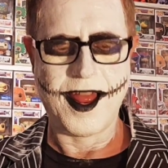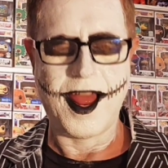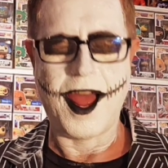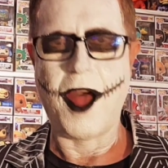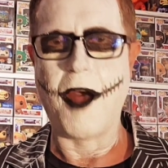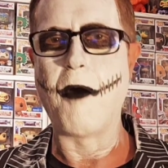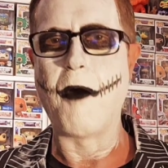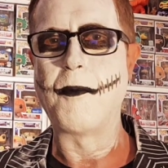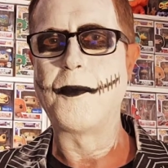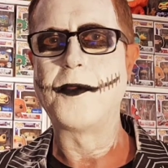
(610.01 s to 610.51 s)

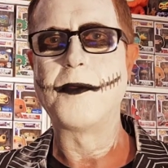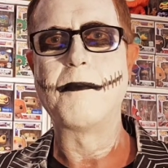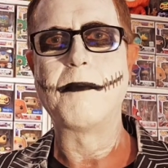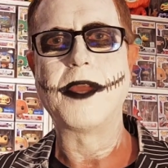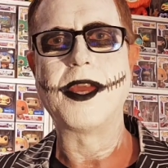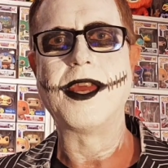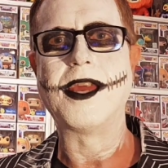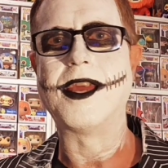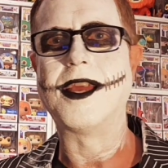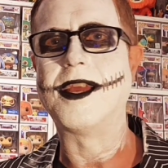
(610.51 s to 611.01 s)
helped
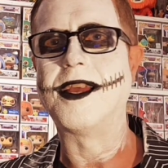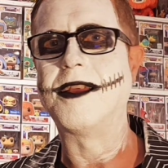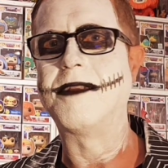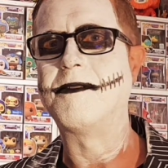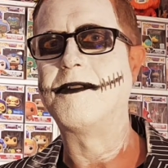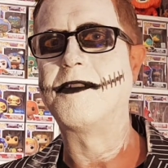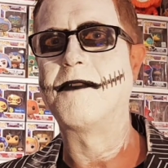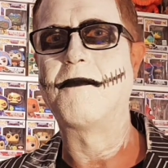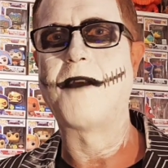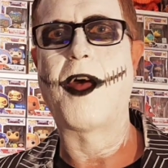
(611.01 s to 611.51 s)
me
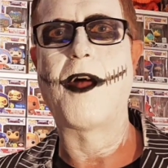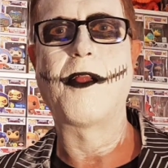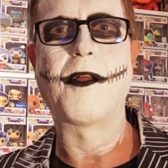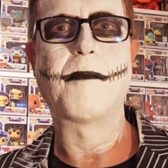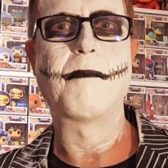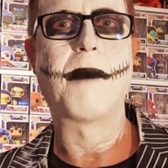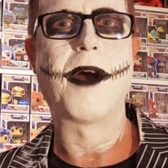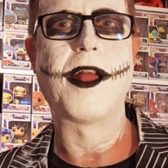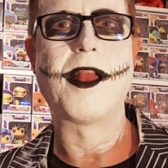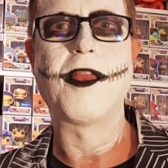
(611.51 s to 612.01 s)
develop
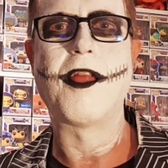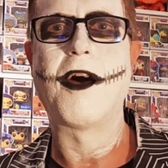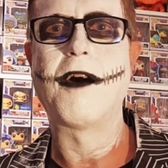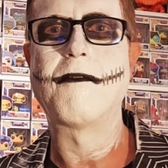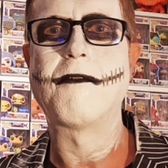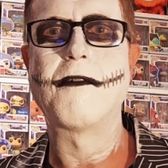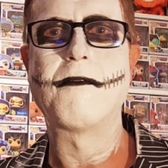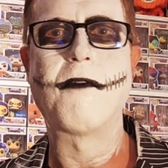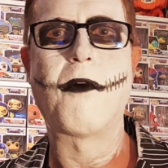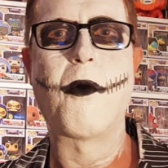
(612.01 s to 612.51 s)
my love
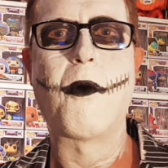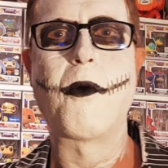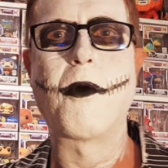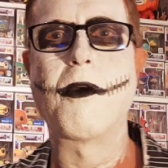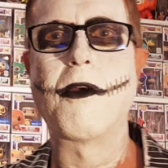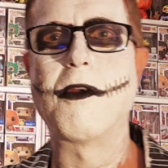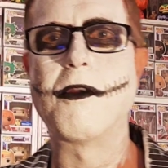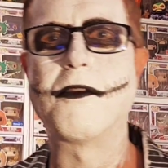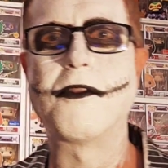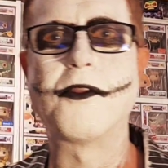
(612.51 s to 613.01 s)
of
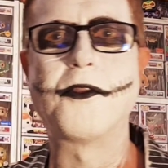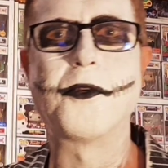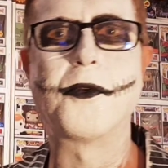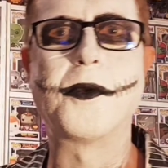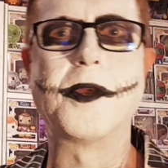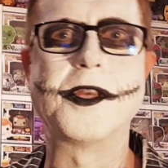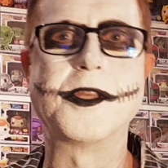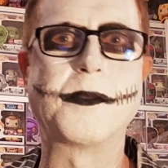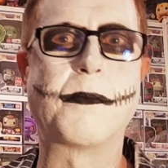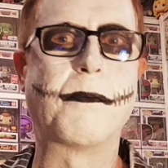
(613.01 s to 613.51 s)
horror through
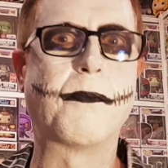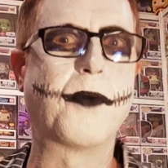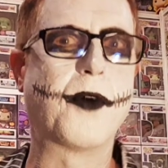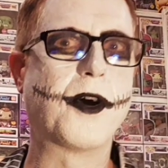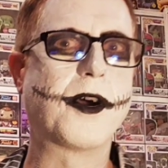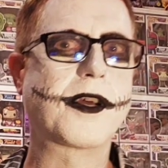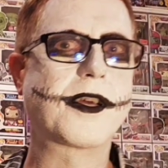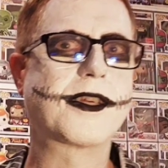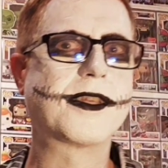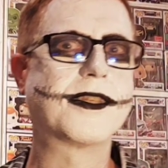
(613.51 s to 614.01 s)
his
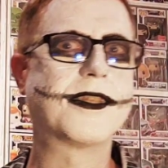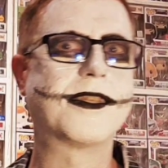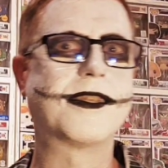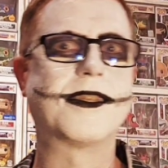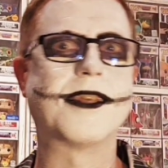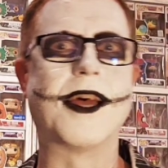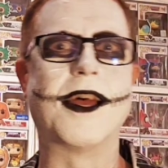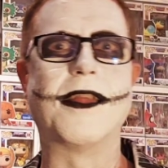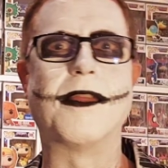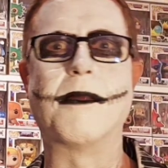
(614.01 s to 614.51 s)
books
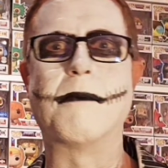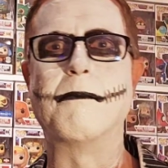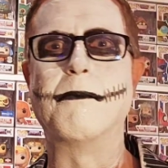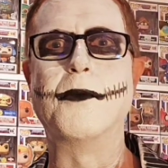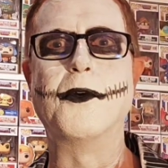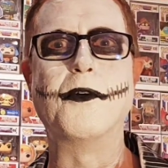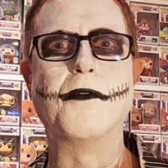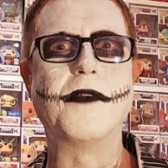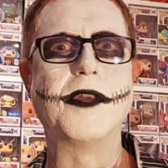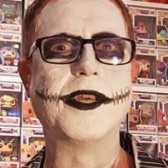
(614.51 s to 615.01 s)
and the
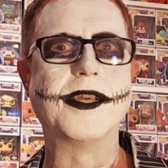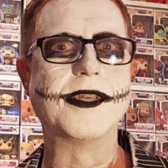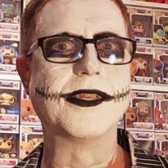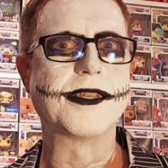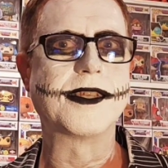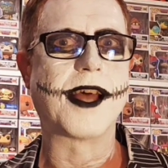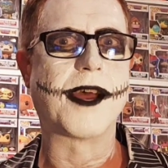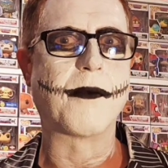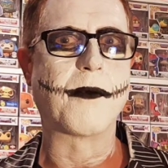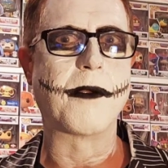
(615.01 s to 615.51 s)
movies
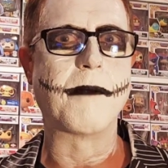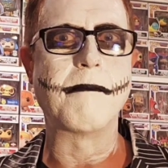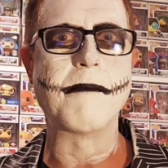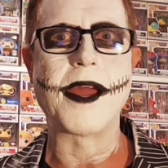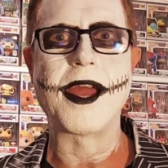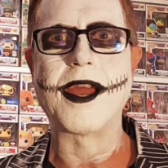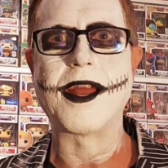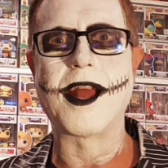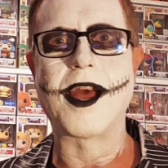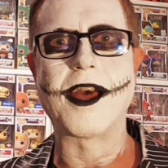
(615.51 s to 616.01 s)
that were
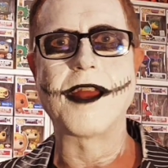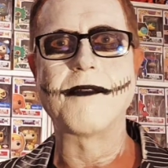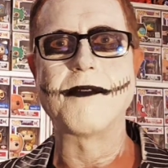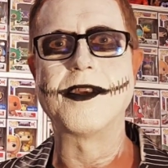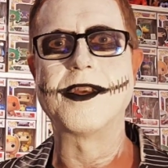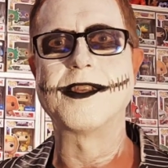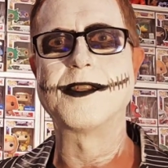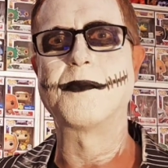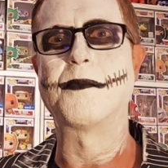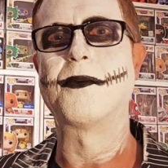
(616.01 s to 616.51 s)
made out of
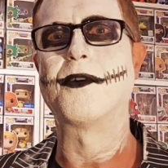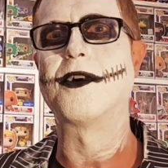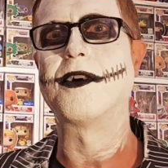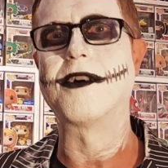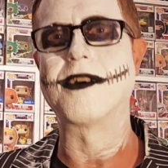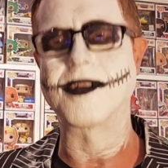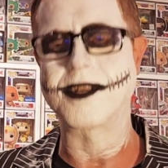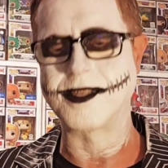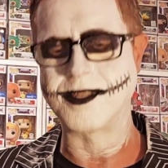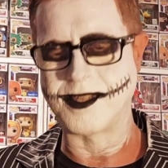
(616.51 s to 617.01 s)
his
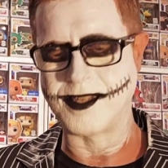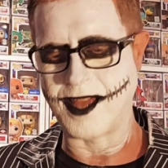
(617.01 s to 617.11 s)
books,